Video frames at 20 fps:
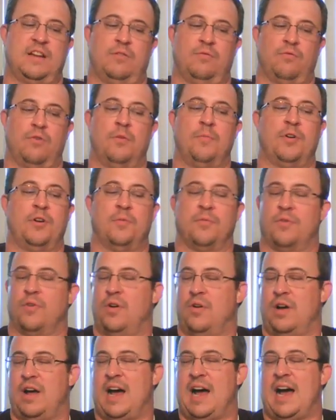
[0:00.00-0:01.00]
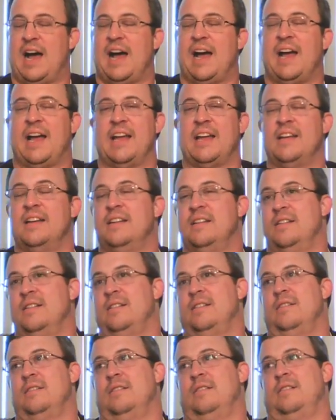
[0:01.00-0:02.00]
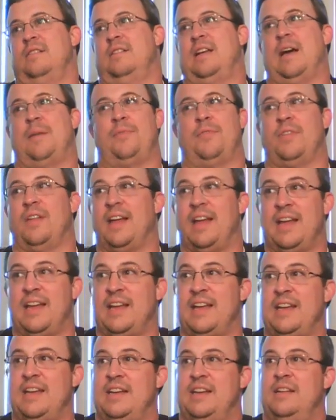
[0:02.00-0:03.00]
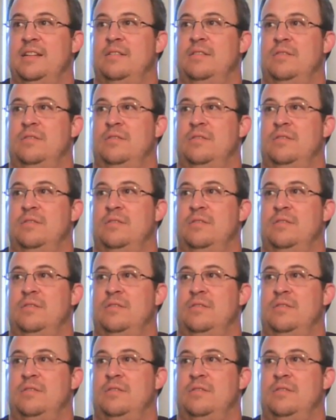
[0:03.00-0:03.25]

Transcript: Roman numeral I, capital A,